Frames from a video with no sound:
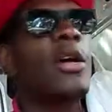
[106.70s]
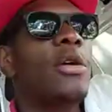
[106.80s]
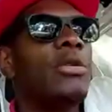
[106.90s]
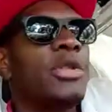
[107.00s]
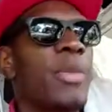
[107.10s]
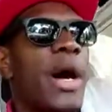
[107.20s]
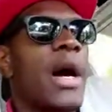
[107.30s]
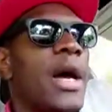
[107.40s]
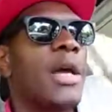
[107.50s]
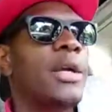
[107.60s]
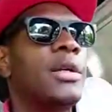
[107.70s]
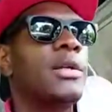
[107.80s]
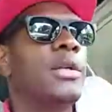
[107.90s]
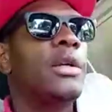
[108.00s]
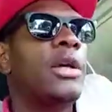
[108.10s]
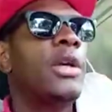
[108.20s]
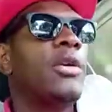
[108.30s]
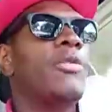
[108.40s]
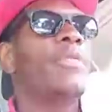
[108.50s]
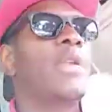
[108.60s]
goes by,
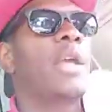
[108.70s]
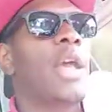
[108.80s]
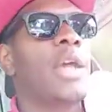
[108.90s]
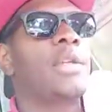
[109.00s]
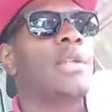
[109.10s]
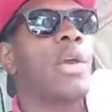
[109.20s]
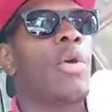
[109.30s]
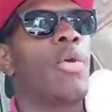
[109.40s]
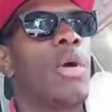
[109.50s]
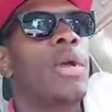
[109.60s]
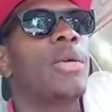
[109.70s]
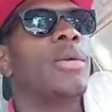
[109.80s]
for the case in court.